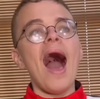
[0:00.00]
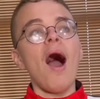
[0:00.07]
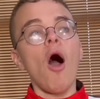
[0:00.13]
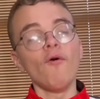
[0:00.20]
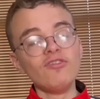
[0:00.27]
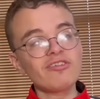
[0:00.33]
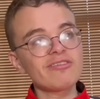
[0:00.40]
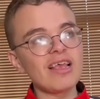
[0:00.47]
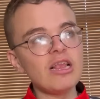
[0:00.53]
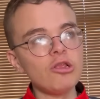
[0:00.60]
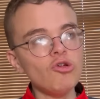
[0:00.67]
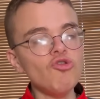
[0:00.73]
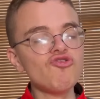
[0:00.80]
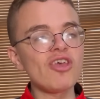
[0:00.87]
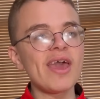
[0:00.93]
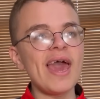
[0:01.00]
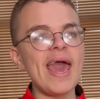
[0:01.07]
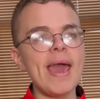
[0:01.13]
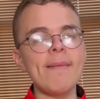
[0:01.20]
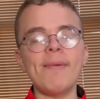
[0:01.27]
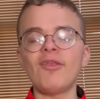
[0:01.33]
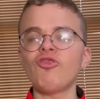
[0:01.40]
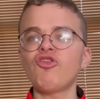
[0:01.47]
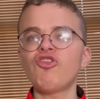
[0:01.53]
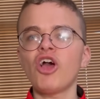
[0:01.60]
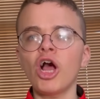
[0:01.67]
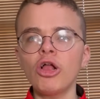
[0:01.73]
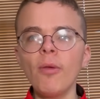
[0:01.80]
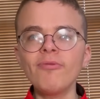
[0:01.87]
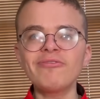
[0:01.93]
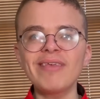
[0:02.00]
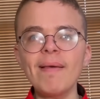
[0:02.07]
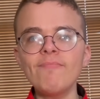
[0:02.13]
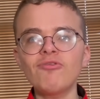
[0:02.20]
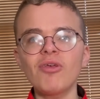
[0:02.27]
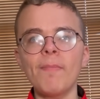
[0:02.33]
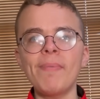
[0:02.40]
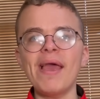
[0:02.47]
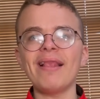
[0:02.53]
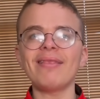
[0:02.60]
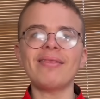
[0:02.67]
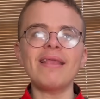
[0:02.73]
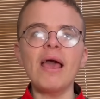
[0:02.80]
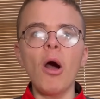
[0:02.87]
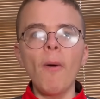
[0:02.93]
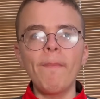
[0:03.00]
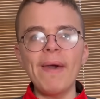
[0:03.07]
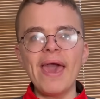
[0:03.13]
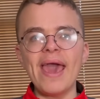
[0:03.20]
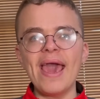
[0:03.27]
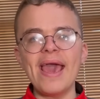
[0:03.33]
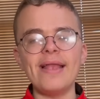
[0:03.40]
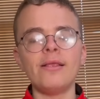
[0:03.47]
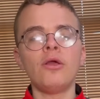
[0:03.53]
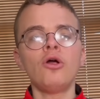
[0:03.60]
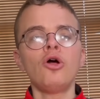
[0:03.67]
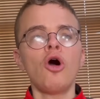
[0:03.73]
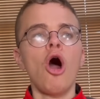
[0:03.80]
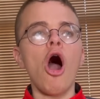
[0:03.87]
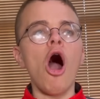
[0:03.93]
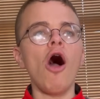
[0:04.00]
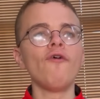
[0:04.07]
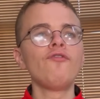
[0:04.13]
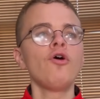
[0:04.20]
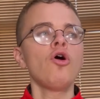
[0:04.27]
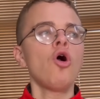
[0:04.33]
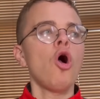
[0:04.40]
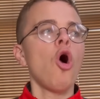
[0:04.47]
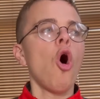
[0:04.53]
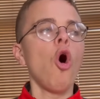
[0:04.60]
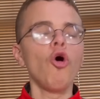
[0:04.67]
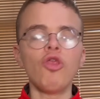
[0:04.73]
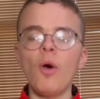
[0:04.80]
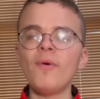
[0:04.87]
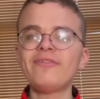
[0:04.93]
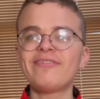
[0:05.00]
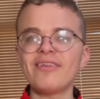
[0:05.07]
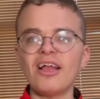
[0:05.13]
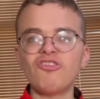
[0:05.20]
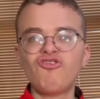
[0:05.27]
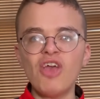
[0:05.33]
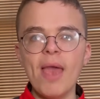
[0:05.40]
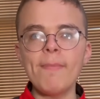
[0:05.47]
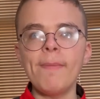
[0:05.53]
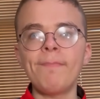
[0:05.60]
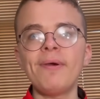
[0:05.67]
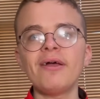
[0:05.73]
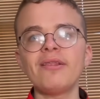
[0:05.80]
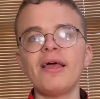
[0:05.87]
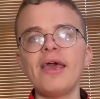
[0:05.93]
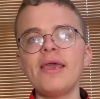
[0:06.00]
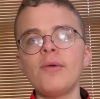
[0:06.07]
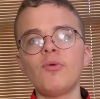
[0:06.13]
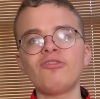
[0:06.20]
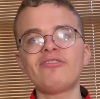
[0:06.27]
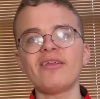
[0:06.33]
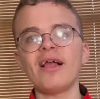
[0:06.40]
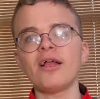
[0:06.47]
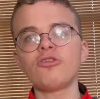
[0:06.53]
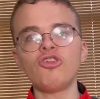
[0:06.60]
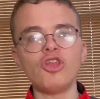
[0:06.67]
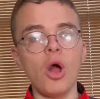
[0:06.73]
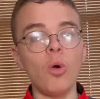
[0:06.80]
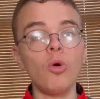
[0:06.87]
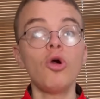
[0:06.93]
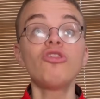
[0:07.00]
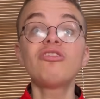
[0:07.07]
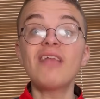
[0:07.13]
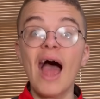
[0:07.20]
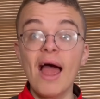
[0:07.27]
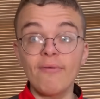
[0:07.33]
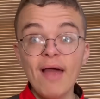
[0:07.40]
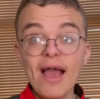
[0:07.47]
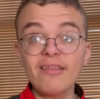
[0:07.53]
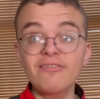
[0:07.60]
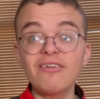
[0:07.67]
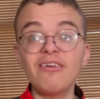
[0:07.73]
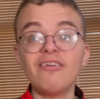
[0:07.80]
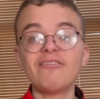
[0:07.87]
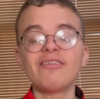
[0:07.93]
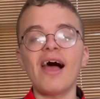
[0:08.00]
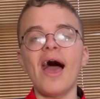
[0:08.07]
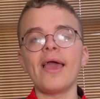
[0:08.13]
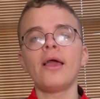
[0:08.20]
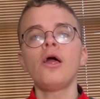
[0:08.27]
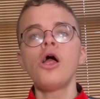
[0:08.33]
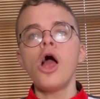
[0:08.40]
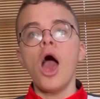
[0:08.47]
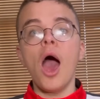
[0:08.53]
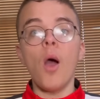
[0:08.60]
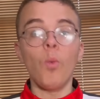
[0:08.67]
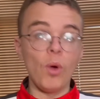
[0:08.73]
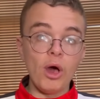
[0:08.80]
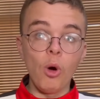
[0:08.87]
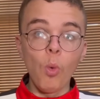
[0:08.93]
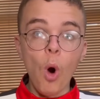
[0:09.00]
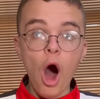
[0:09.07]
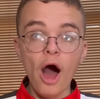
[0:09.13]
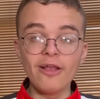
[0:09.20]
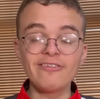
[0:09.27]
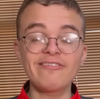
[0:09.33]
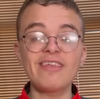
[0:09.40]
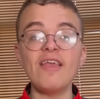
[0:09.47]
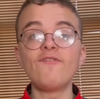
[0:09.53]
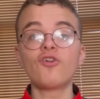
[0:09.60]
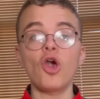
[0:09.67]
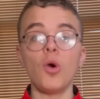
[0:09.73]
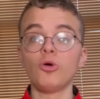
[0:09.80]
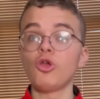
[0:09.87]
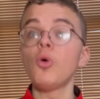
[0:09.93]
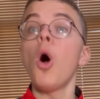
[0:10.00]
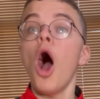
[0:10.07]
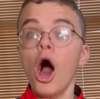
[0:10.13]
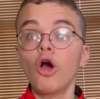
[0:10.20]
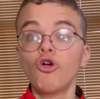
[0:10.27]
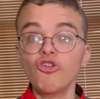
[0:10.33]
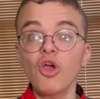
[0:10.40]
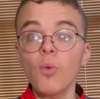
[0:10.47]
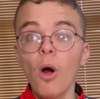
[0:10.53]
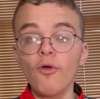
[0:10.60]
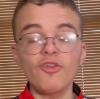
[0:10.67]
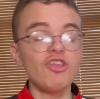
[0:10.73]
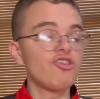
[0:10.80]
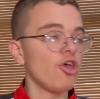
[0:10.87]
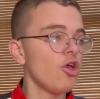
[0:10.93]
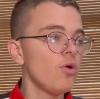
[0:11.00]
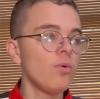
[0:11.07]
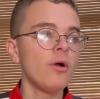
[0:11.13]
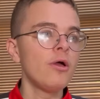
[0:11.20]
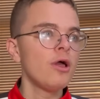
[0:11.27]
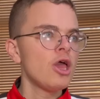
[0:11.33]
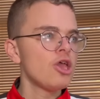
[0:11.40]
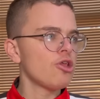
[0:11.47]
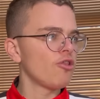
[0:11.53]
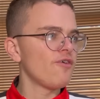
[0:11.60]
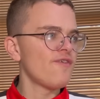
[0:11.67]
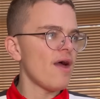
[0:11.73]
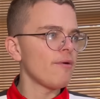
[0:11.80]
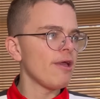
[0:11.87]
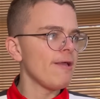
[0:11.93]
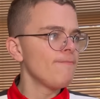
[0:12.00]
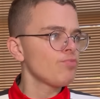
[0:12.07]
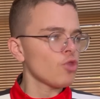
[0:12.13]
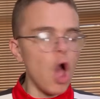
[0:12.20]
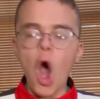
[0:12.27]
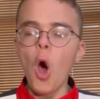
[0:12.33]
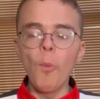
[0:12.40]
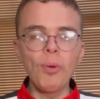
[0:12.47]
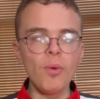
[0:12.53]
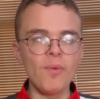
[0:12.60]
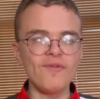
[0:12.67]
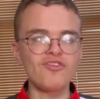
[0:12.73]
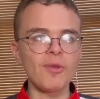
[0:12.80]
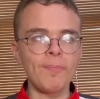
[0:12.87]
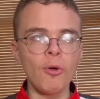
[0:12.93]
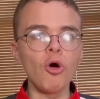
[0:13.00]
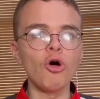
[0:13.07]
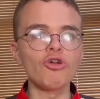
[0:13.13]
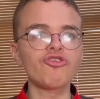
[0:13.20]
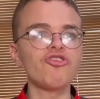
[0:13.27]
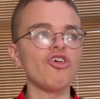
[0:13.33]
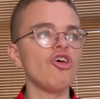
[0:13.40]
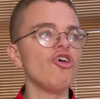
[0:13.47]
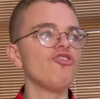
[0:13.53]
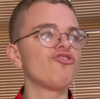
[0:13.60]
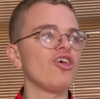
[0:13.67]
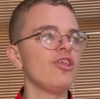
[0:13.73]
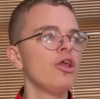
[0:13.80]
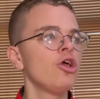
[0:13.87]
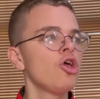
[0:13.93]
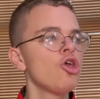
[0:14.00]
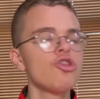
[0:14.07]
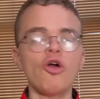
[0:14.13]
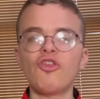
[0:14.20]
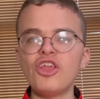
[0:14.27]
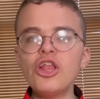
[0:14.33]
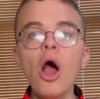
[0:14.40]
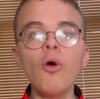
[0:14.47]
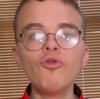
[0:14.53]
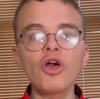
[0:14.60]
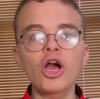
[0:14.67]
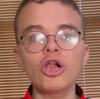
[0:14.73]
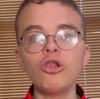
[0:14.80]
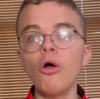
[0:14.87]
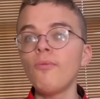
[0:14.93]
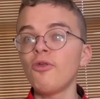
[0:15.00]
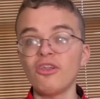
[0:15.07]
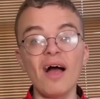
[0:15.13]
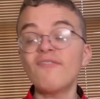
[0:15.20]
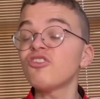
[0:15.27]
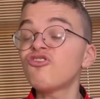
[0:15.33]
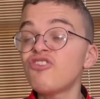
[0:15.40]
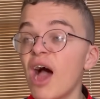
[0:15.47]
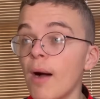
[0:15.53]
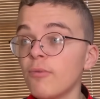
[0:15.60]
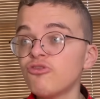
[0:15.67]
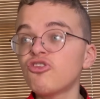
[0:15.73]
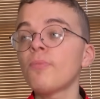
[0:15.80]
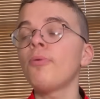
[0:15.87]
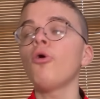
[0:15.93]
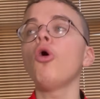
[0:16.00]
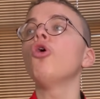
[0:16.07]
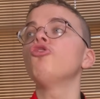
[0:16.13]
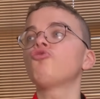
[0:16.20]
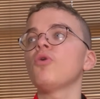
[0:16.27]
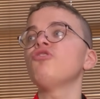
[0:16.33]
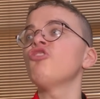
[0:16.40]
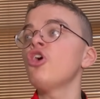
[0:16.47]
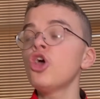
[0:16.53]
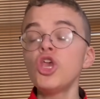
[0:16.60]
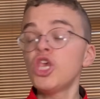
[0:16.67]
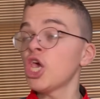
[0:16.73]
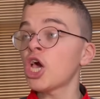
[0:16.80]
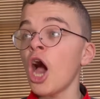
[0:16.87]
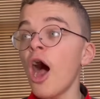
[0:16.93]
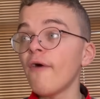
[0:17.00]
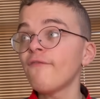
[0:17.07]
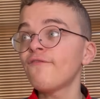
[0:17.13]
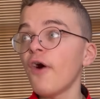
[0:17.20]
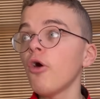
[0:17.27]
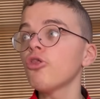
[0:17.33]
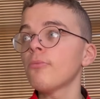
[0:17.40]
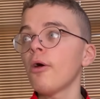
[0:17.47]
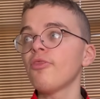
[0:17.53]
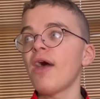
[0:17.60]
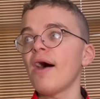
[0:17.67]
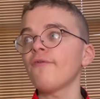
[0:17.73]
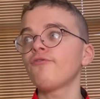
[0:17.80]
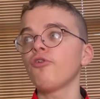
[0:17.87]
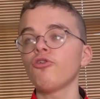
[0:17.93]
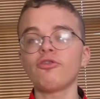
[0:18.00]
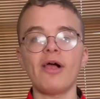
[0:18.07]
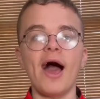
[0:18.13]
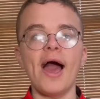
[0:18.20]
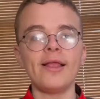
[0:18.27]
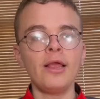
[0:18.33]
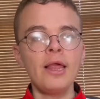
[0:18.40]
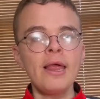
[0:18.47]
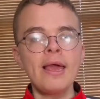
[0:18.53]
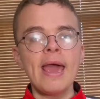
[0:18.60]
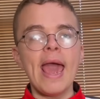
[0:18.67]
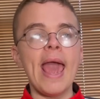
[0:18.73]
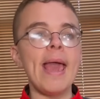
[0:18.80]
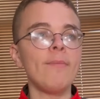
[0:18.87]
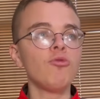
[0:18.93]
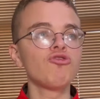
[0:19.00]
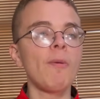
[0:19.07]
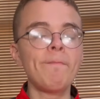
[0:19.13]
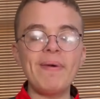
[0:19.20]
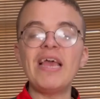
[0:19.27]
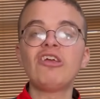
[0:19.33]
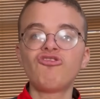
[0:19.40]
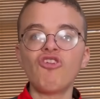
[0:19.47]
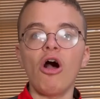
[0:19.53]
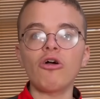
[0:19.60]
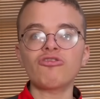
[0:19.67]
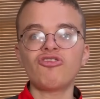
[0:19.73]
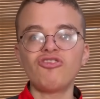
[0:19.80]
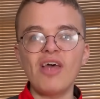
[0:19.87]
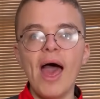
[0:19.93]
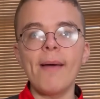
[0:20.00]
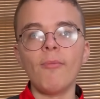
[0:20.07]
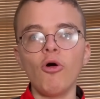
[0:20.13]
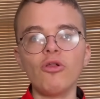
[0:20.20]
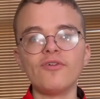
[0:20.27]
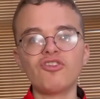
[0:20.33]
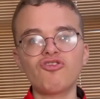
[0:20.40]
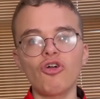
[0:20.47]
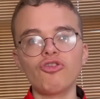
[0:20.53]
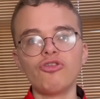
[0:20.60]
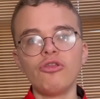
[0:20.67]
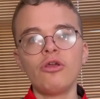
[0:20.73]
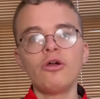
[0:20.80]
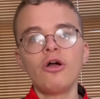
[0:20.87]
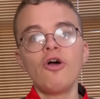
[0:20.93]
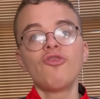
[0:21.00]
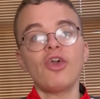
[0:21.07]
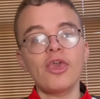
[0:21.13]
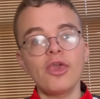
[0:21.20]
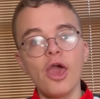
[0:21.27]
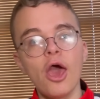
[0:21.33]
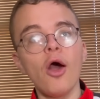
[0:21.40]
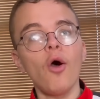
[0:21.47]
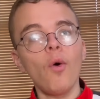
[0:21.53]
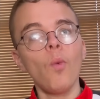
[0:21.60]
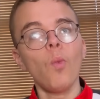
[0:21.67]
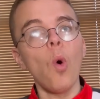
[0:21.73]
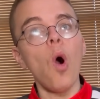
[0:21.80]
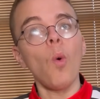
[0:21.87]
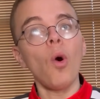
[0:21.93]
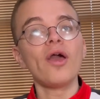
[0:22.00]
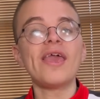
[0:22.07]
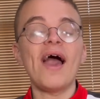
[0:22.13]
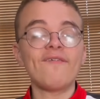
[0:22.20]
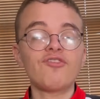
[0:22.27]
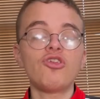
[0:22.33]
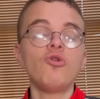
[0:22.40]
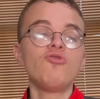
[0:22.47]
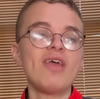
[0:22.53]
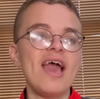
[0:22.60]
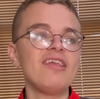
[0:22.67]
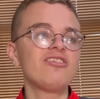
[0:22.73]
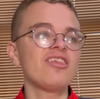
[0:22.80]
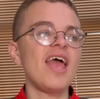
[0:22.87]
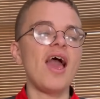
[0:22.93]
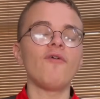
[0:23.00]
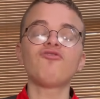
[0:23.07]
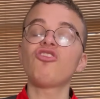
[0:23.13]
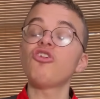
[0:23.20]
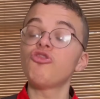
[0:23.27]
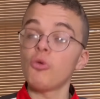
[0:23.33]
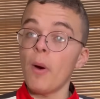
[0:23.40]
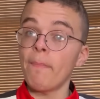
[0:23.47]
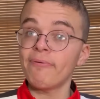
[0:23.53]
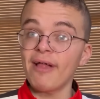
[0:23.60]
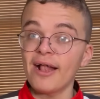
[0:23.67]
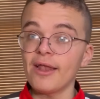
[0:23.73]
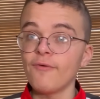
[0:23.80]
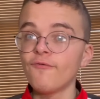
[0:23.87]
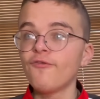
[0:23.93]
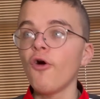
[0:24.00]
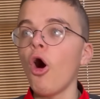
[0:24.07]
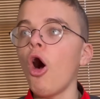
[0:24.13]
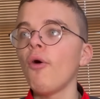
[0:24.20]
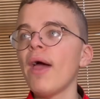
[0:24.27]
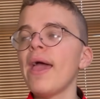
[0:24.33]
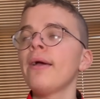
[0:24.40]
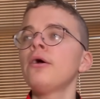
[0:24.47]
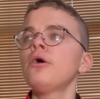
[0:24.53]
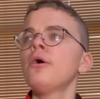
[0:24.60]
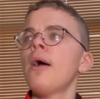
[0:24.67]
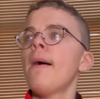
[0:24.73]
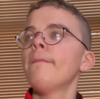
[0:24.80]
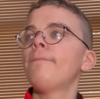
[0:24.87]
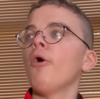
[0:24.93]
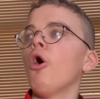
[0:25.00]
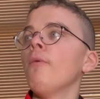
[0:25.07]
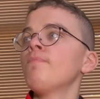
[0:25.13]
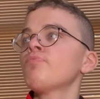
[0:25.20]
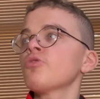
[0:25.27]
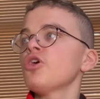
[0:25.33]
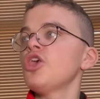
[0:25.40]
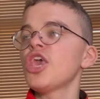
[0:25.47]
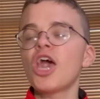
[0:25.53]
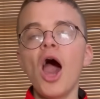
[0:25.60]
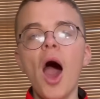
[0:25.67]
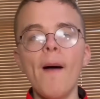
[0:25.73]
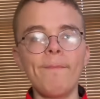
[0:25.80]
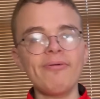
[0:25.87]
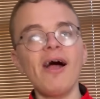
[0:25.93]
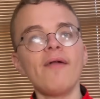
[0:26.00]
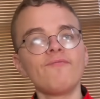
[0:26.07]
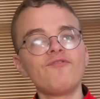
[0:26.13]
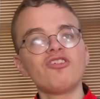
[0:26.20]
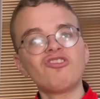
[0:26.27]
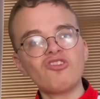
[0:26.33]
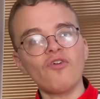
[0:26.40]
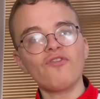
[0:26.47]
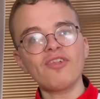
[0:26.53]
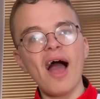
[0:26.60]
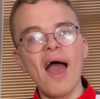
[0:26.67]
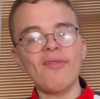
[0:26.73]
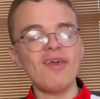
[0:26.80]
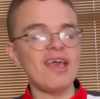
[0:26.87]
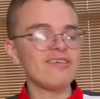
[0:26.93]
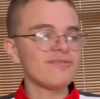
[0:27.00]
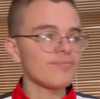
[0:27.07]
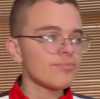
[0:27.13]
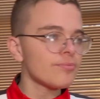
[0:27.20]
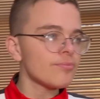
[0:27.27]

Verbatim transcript: obviously losing him, and the club seemed to be a little bit in of, although we still had Jamie Pilley, we still had, you know, directors like uh, Will Watt and Steve Cool, who are good at what they do. You know, they're very open with supporters and, you know, they know the club. They'll have a chat with supporters, which you can't fault them on that front line. It was a big shock to them all of a sudden that you, what, what you have to do day to day. Obviously, they were planning for it, but you can't plan for stuff like this